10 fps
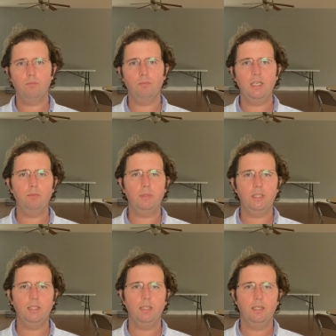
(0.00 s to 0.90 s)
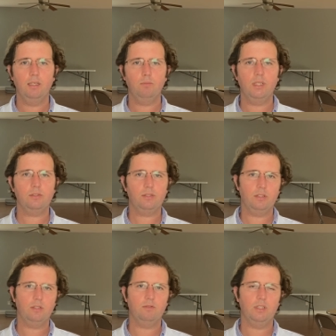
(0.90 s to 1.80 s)
may be best
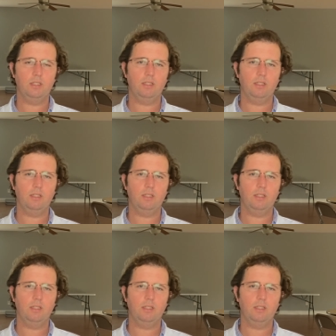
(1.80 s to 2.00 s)
served in an